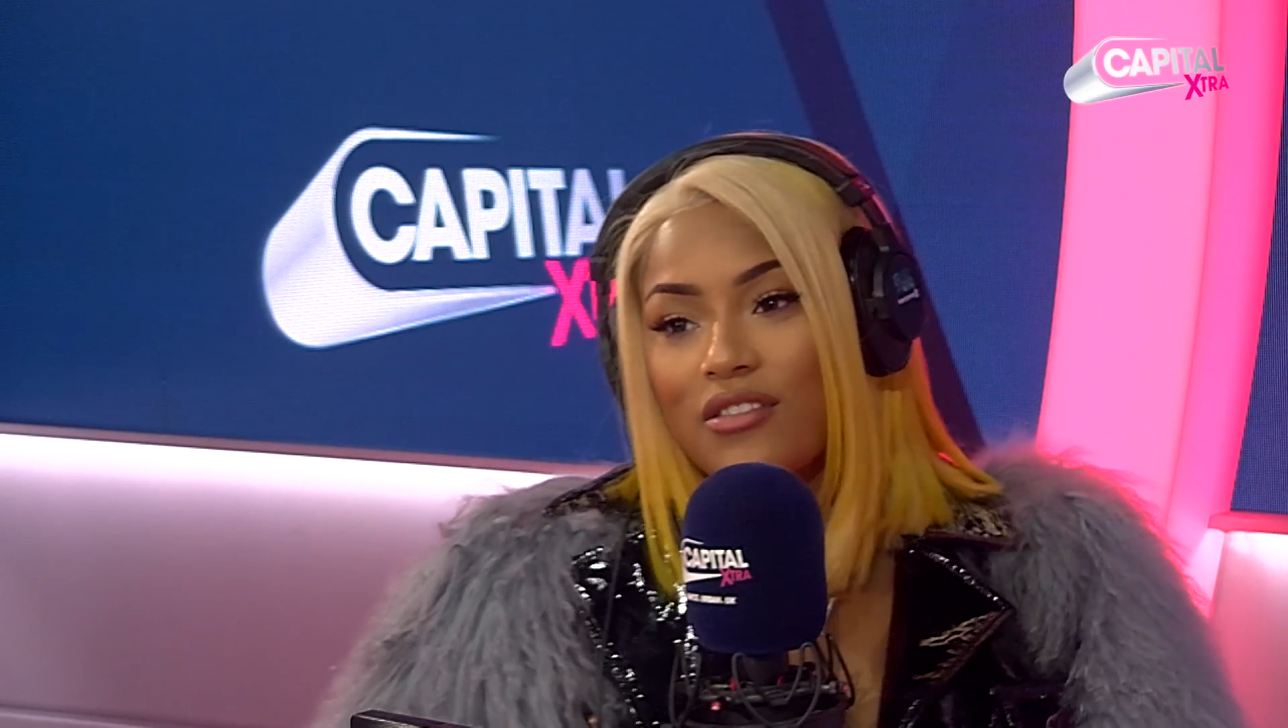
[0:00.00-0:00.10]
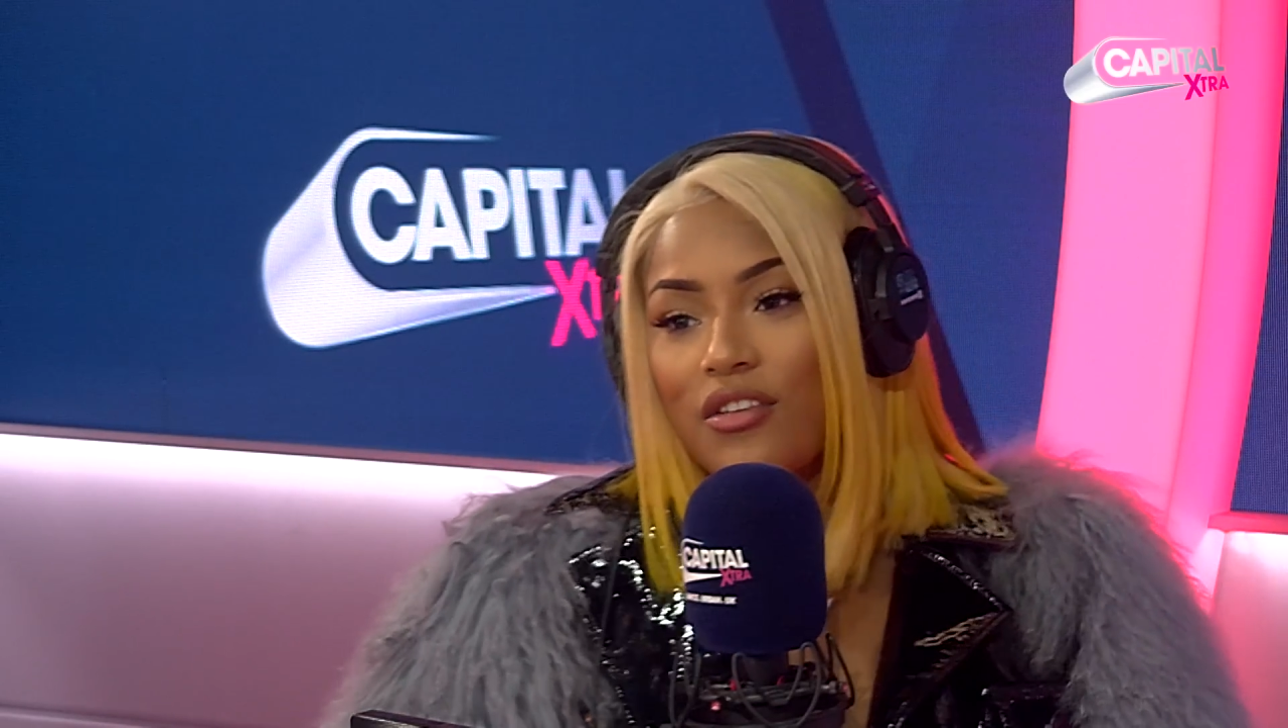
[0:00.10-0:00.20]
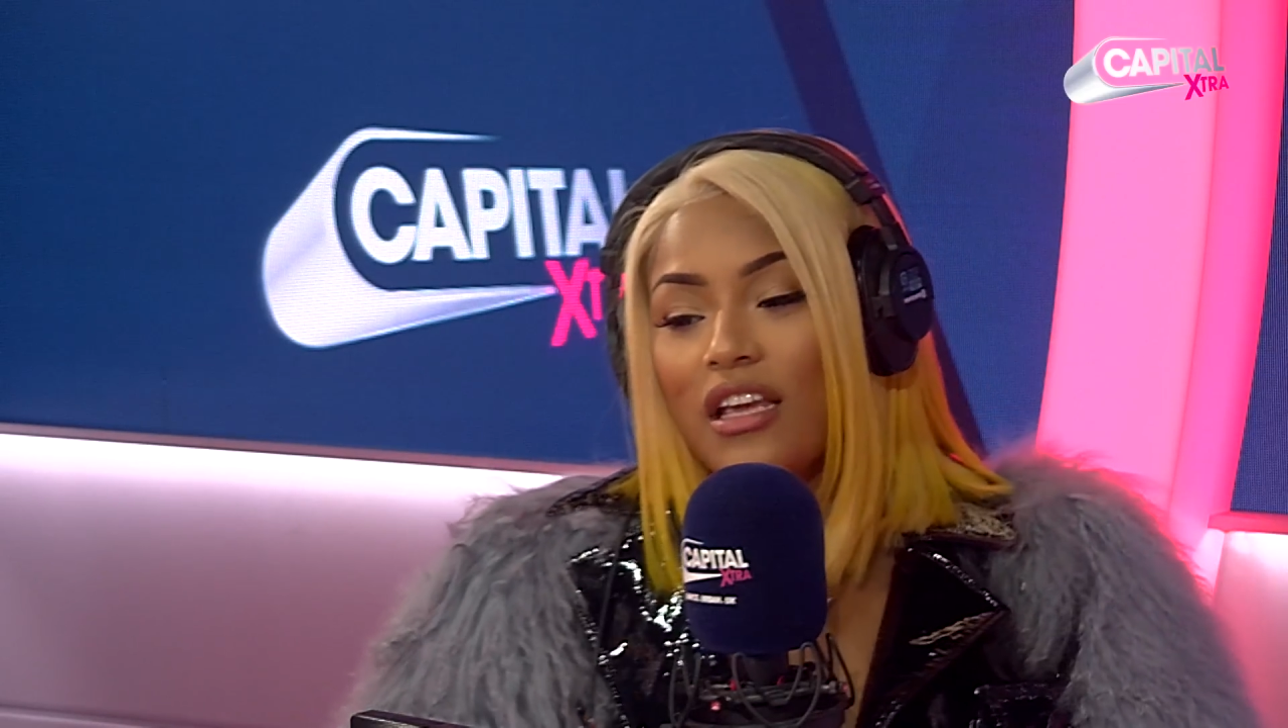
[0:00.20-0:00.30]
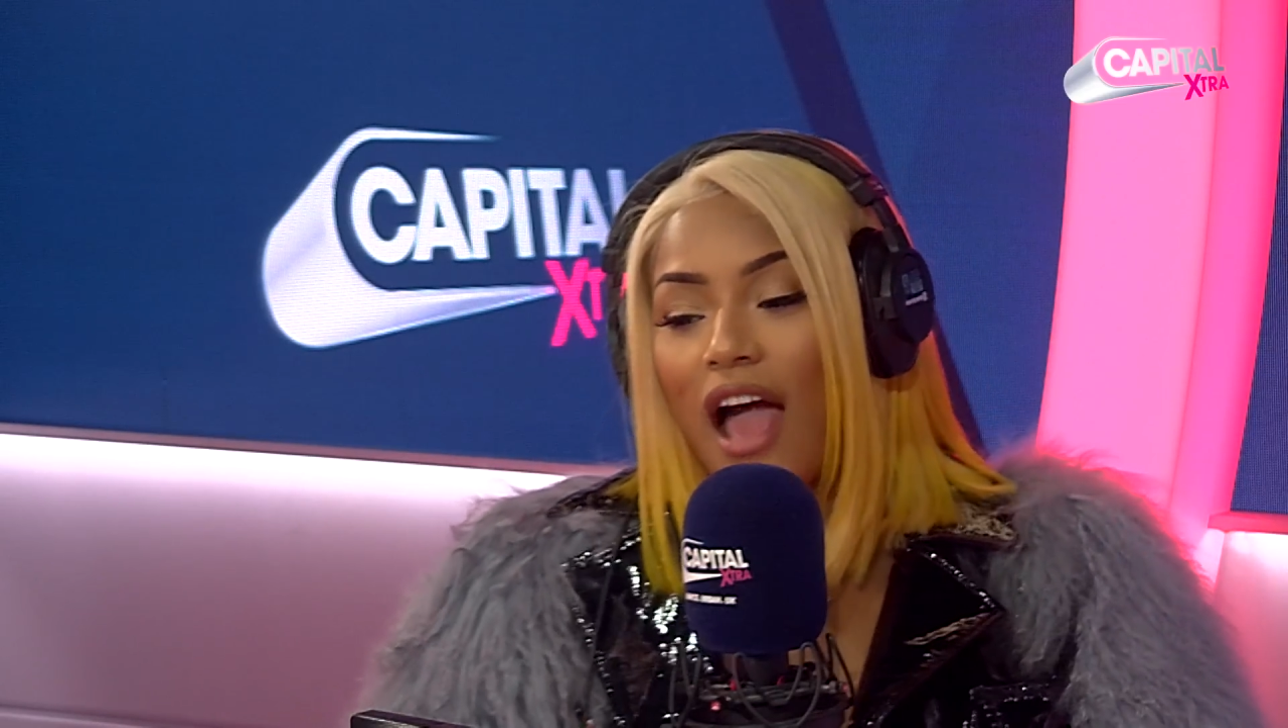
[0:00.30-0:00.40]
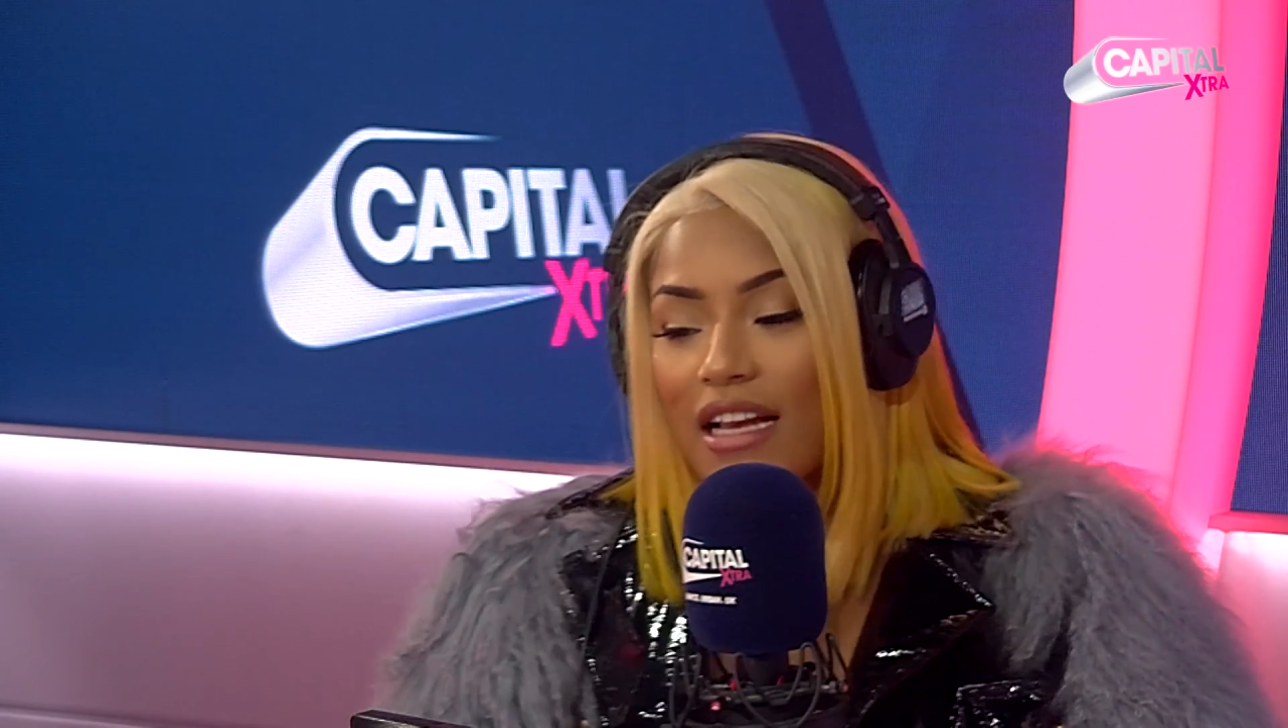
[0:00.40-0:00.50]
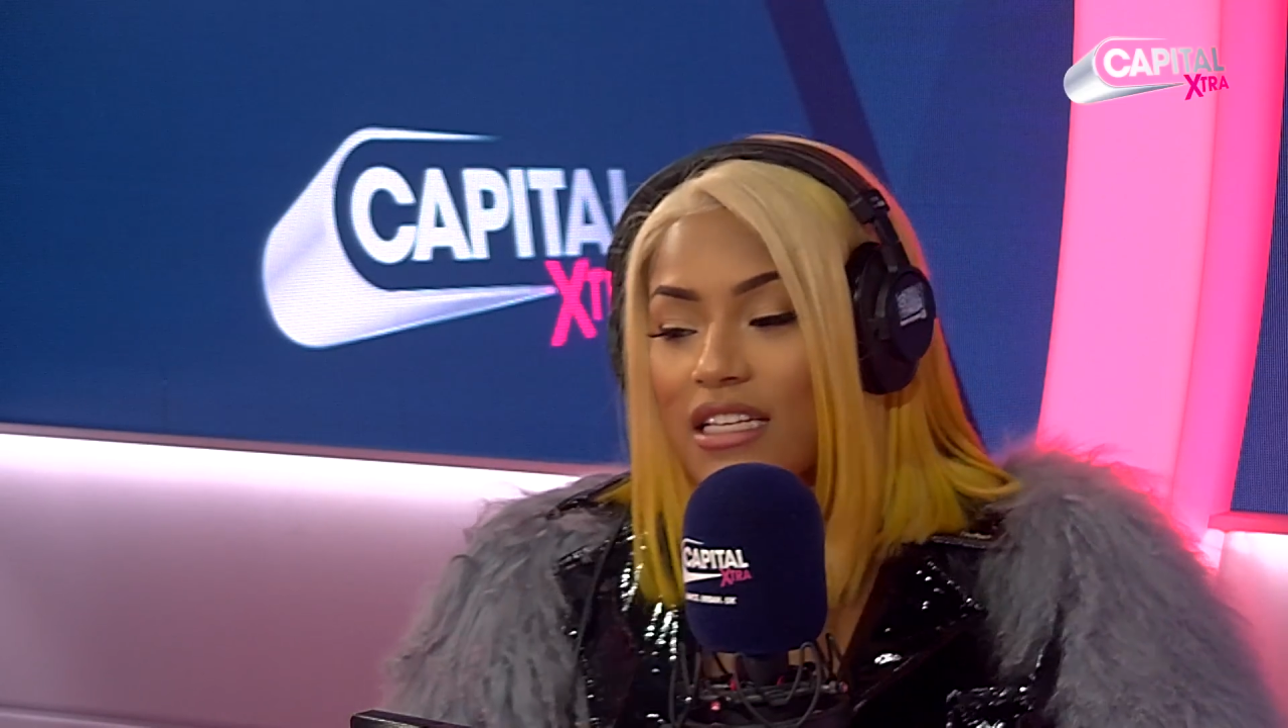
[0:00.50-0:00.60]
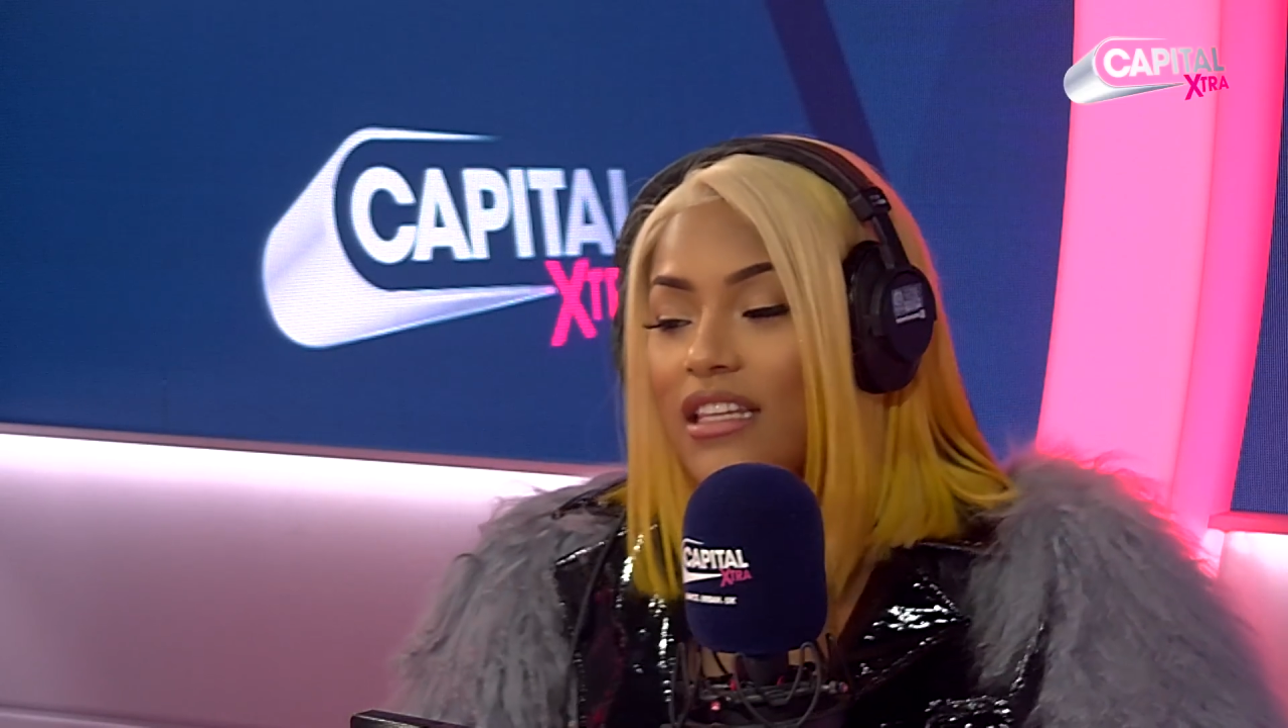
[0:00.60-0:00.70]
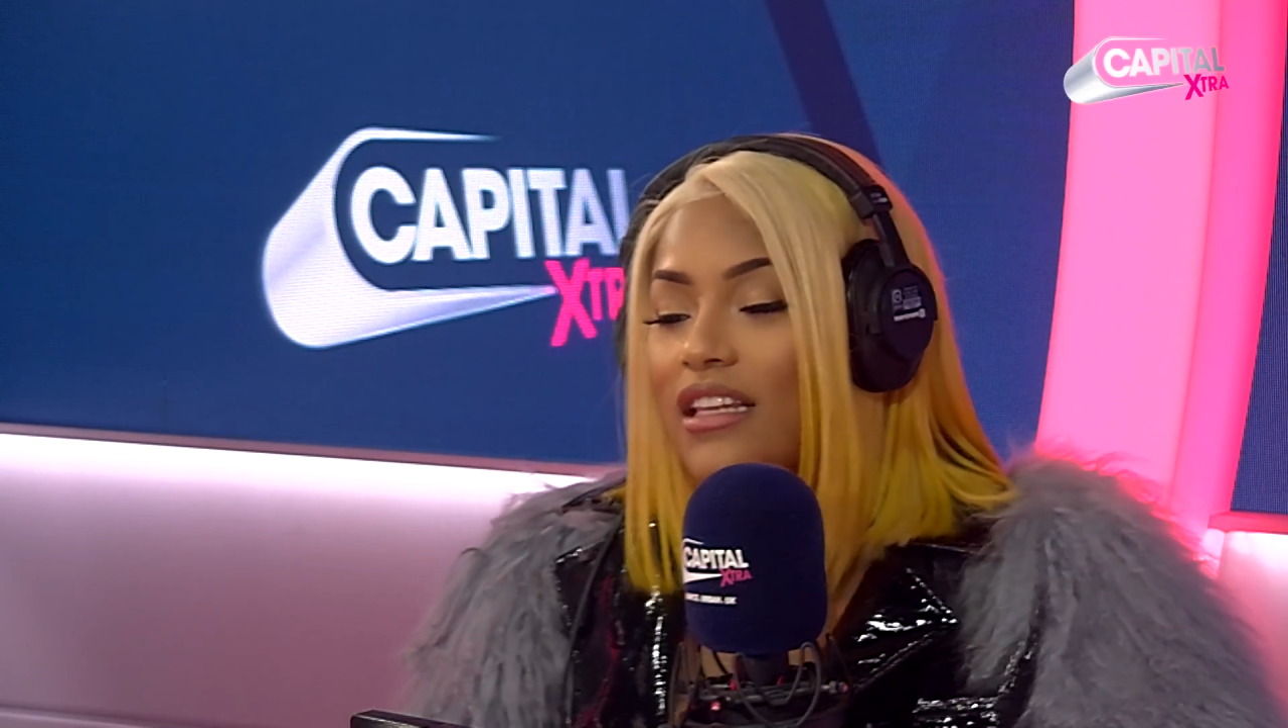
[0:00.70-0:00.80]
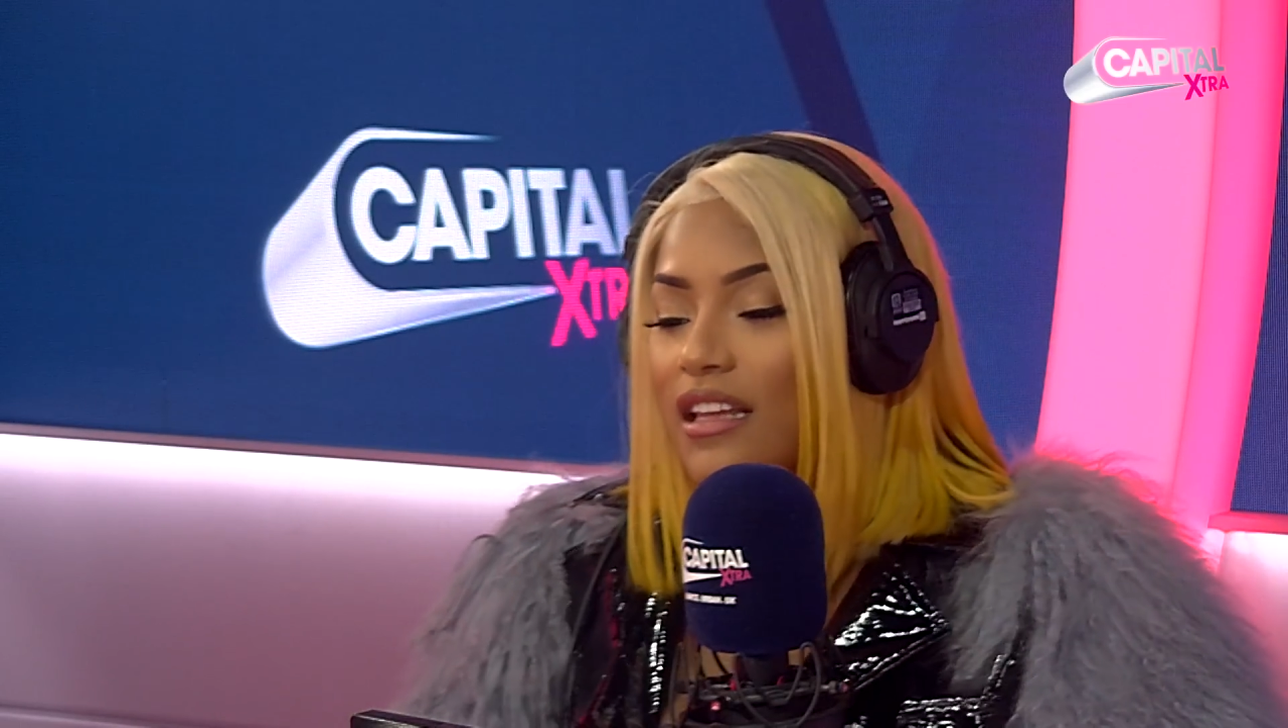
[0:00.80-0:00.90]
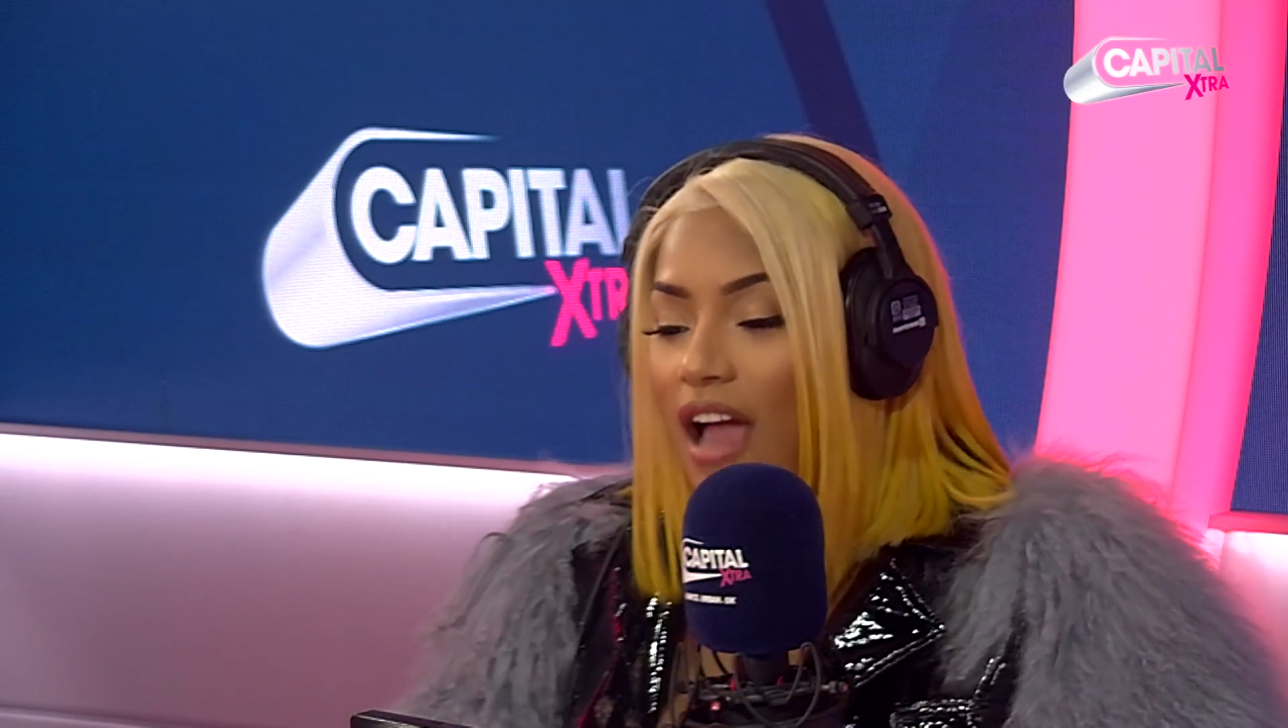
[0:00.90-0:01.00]
so he actually
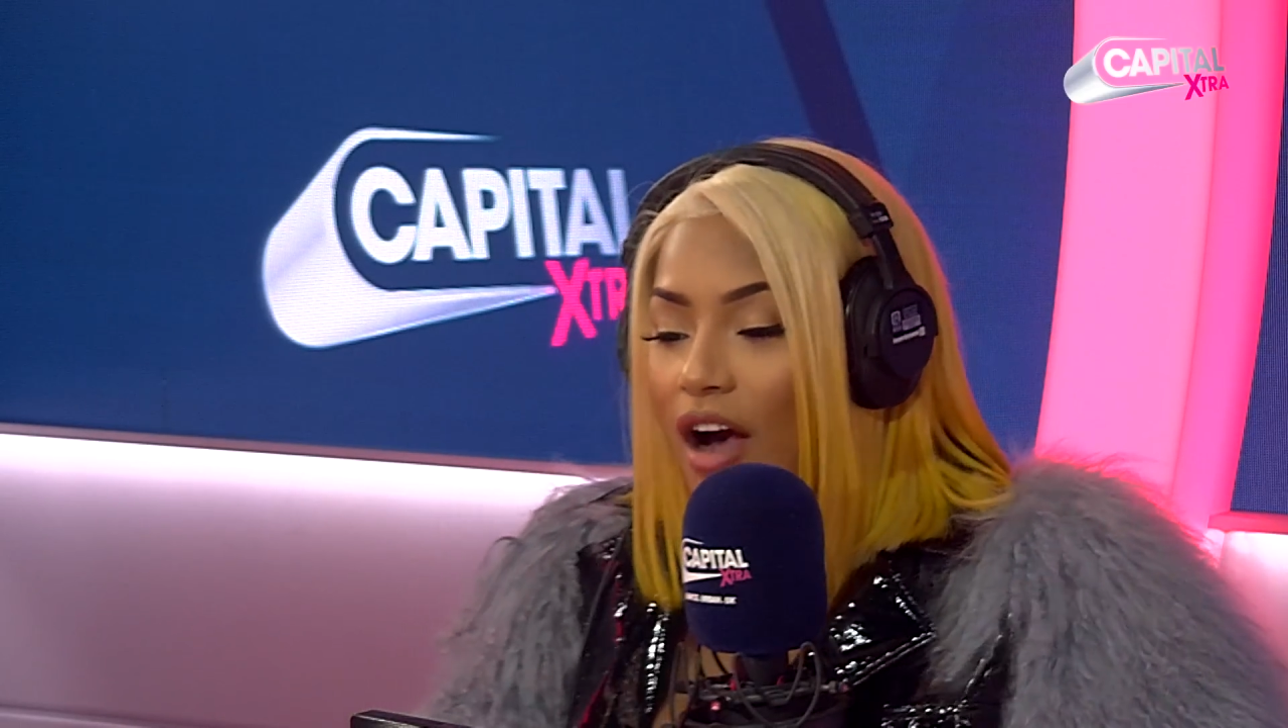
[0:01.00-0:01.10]
did it